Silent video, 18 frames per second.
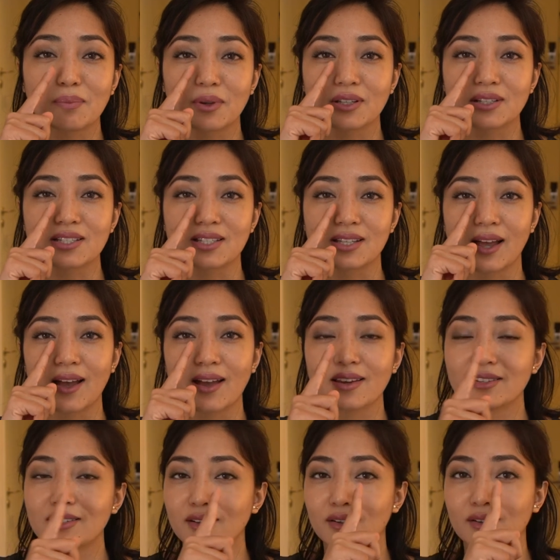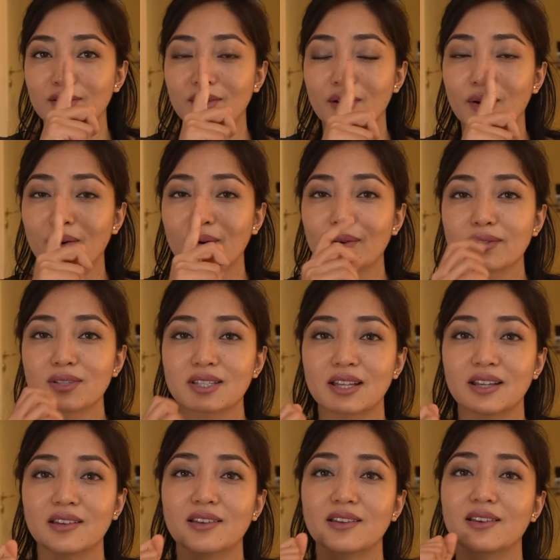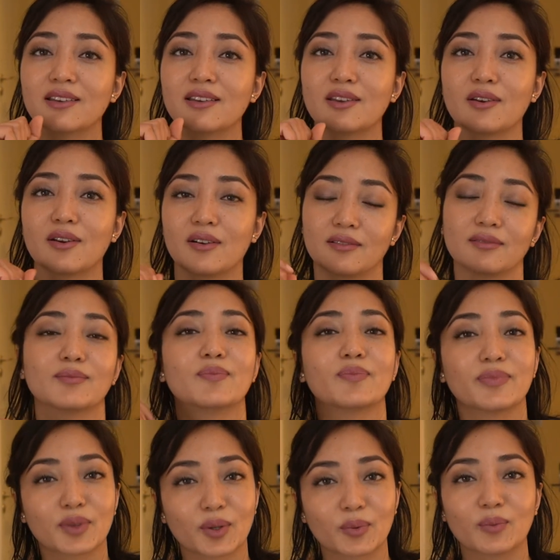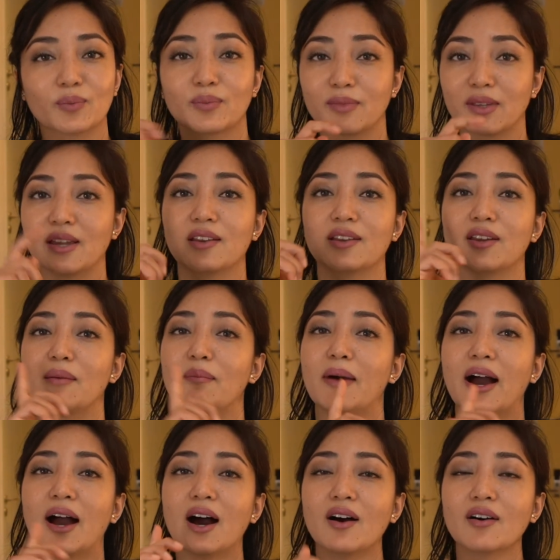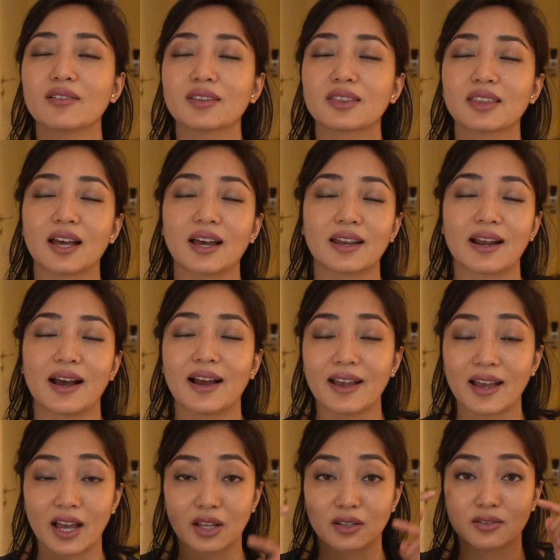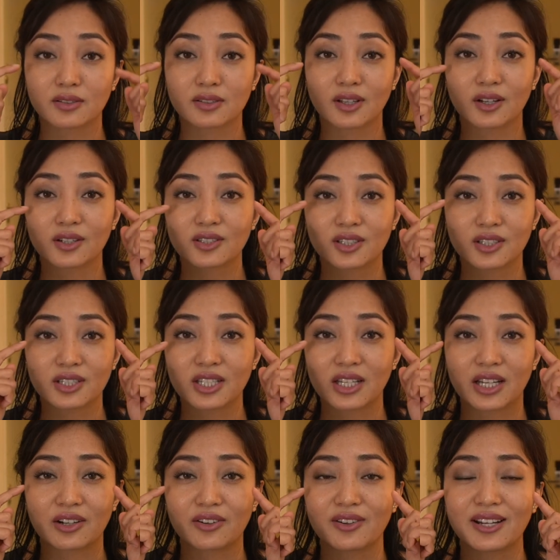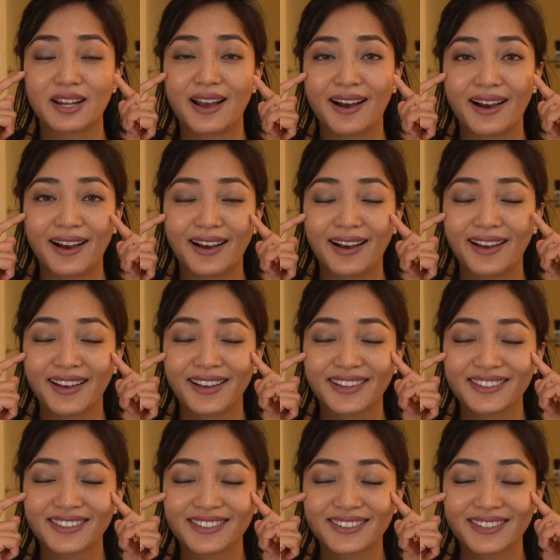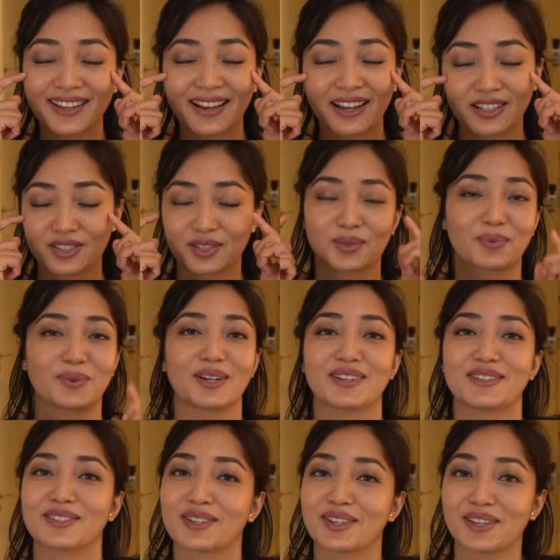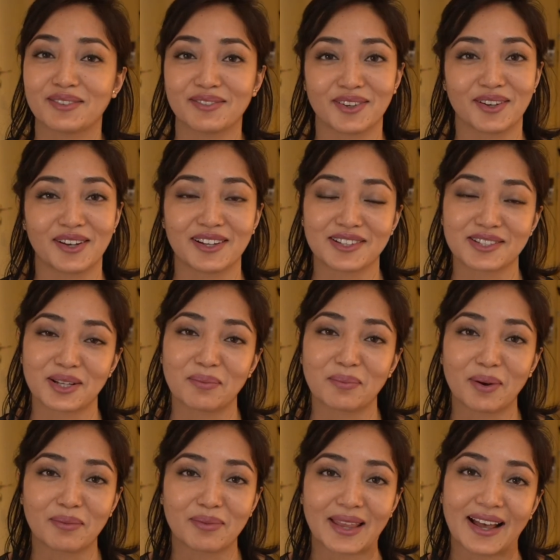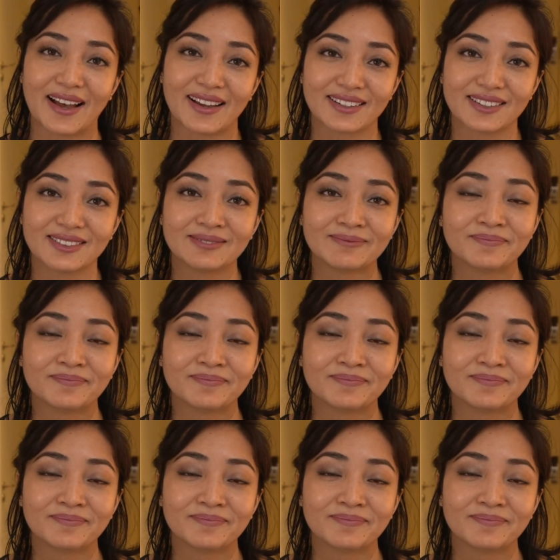inside your nose and in your mouth, that I had such a teary eyes. I just wanted to give you a heads up of that.